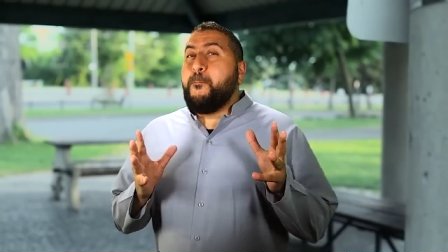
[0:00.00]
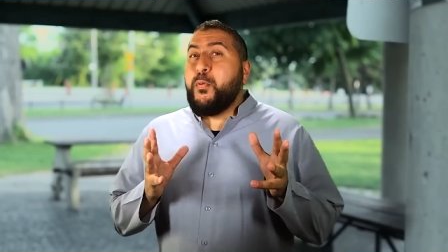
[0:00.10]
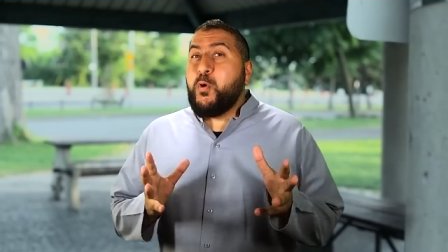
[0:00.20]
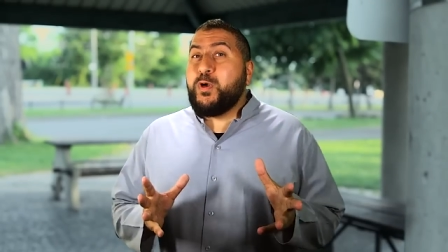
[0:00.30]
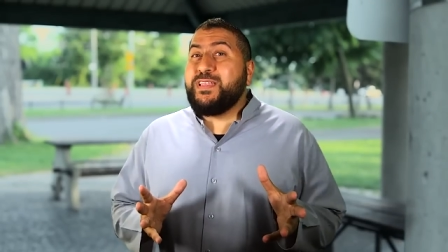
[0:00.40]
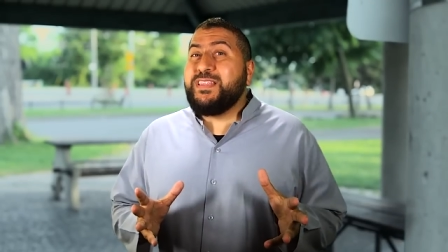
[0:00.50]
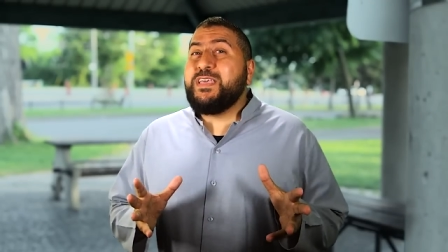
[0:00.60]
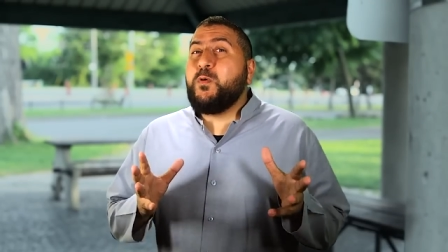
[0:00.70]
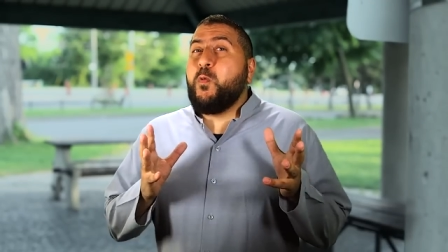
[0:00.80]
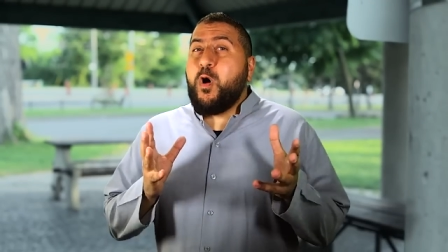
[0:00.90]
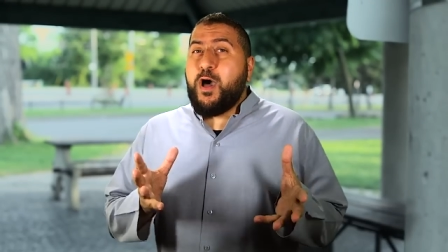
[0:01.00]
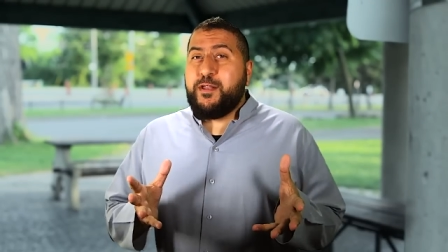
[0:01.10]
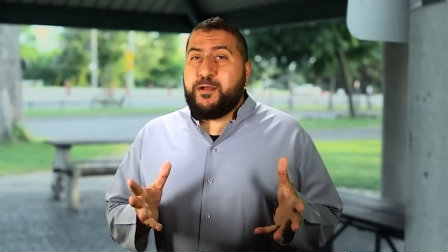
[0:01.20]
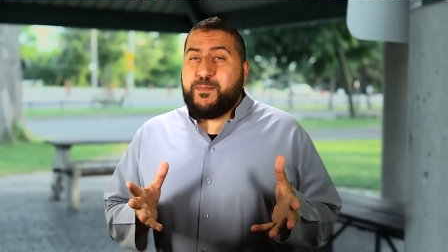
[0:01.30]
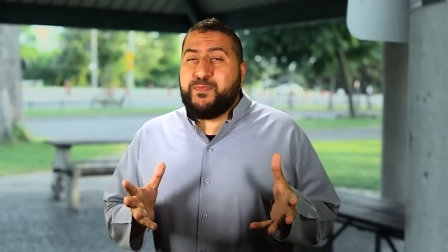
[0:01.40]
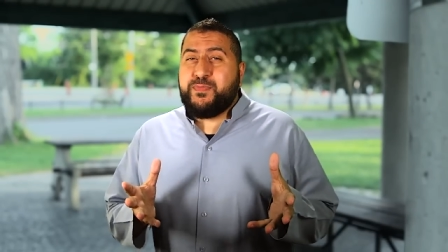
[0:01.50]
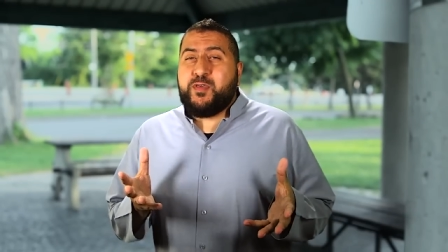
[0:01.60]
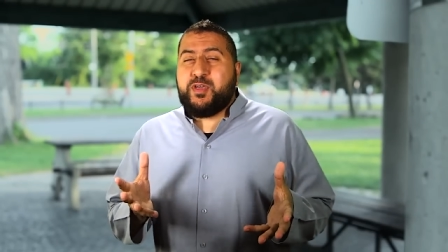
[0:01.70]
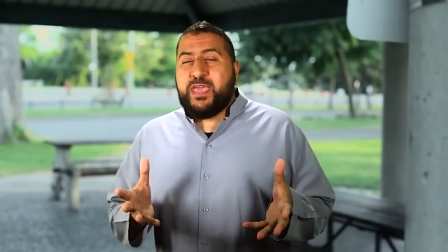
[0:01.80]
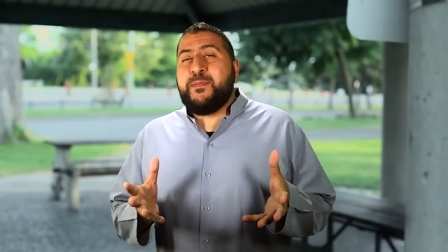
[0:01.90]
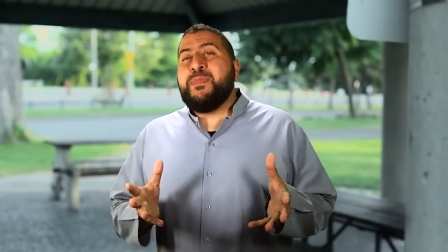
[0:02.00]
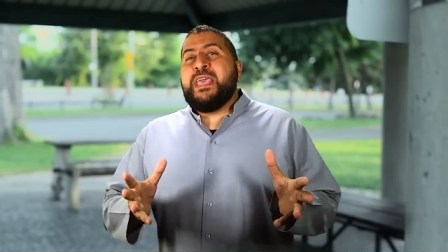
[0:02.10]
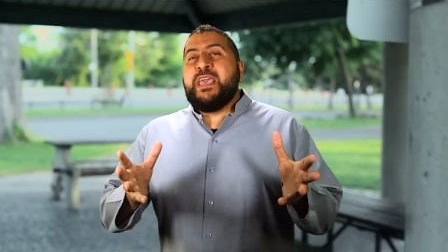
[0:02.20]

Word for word: Boiling water. Okay,